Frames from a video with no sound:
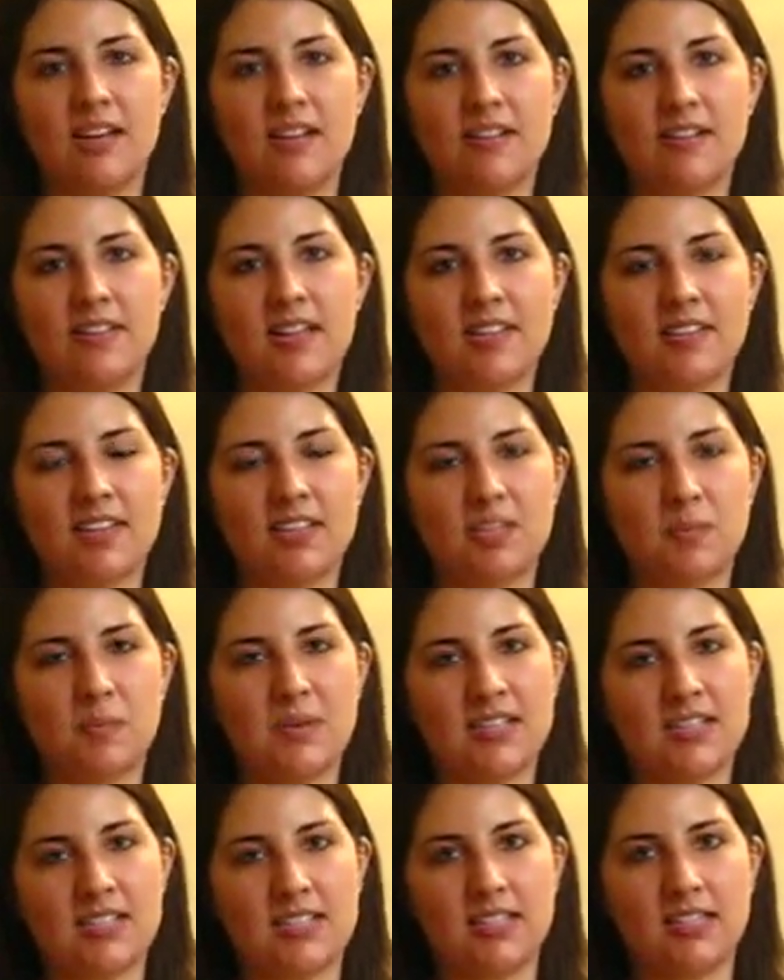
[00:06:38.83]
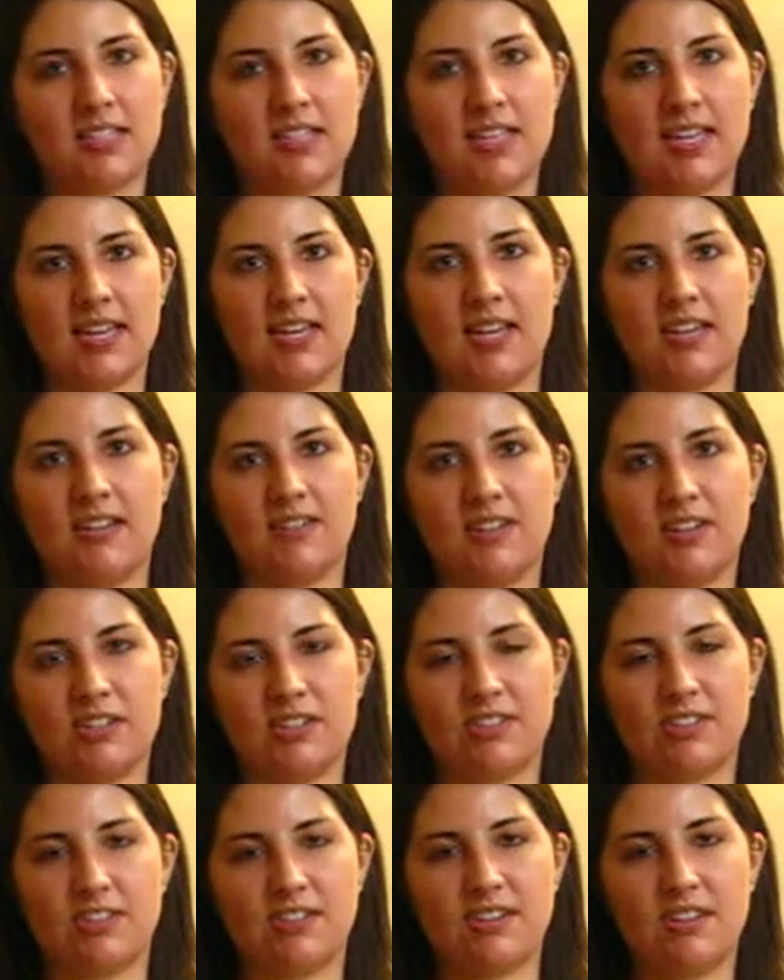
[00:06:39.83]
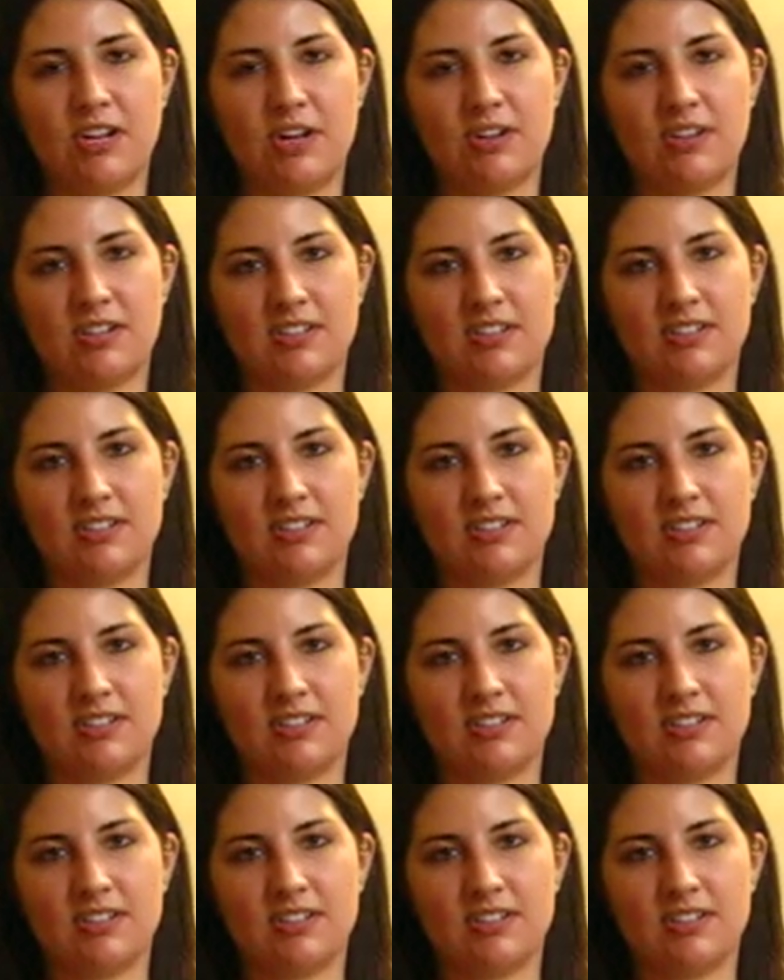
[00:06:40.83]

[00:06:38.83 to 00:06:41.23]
That's basically it. There's